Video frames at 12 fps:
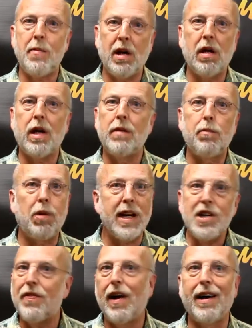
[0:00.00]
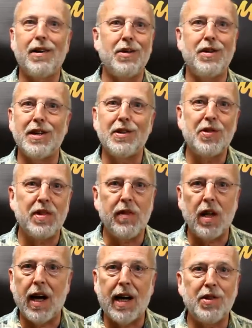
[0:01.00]
million place value discs in the
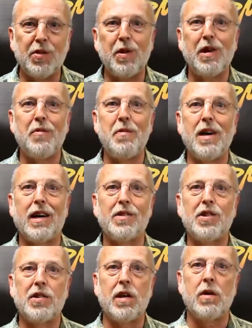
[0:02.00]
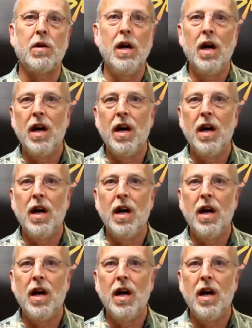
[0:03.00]
last 12 months, so